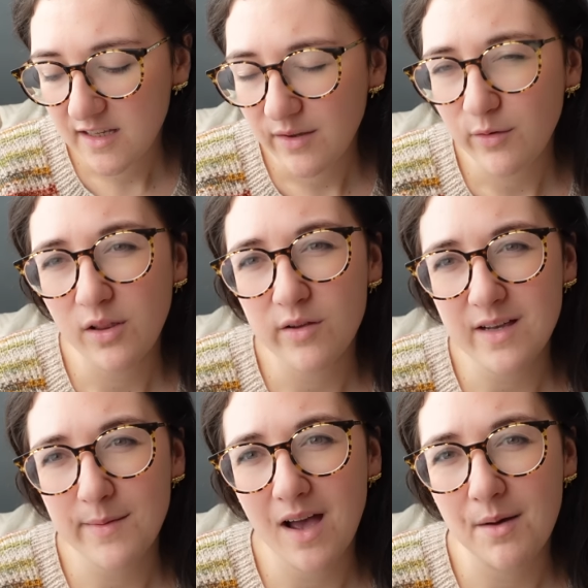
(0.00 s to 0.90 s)
we've got lots
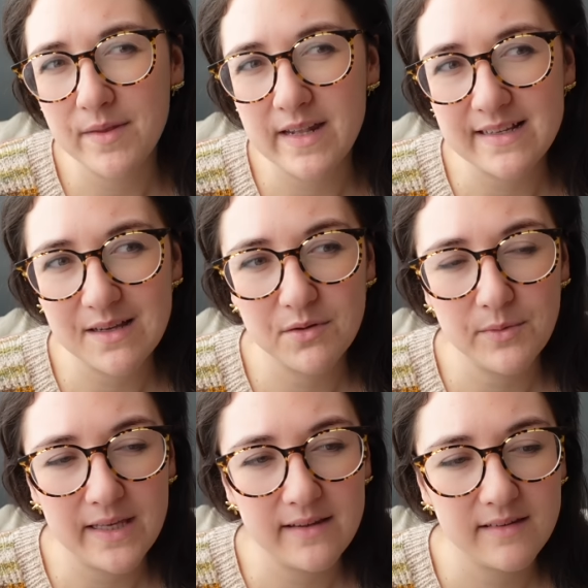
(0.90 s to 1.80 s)
coming up in the next couple of
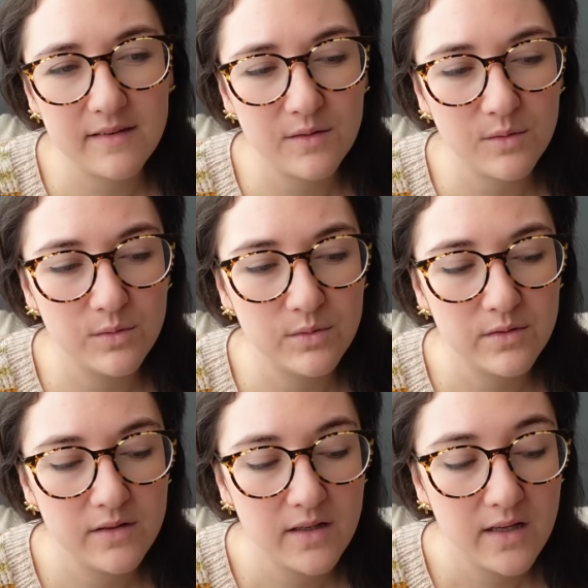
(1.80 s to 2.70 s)
weeks.
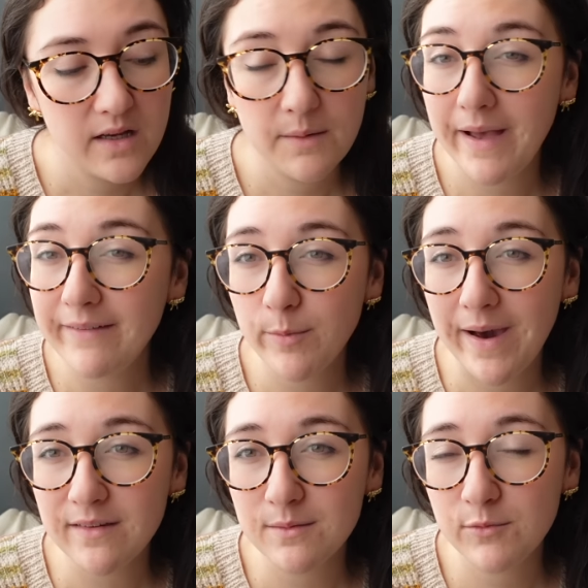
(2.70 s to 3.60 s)
So I have no
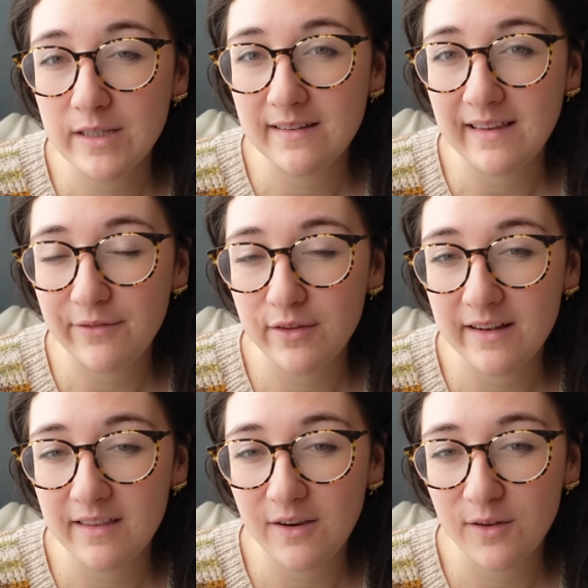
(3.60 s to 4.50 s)
pattern releases left at the
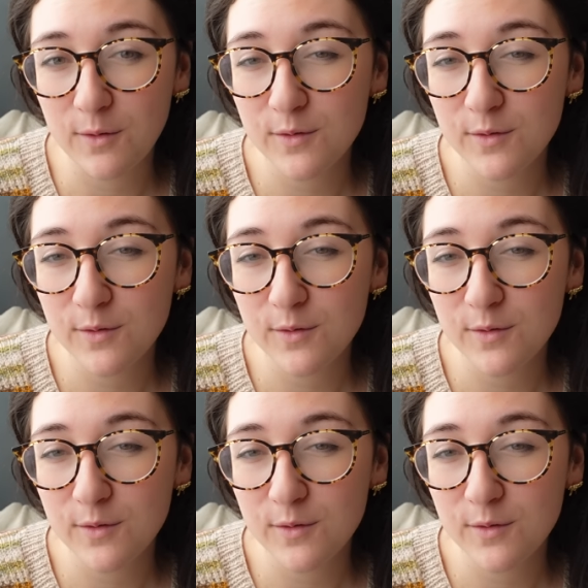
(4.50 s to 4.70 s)
end of the year though.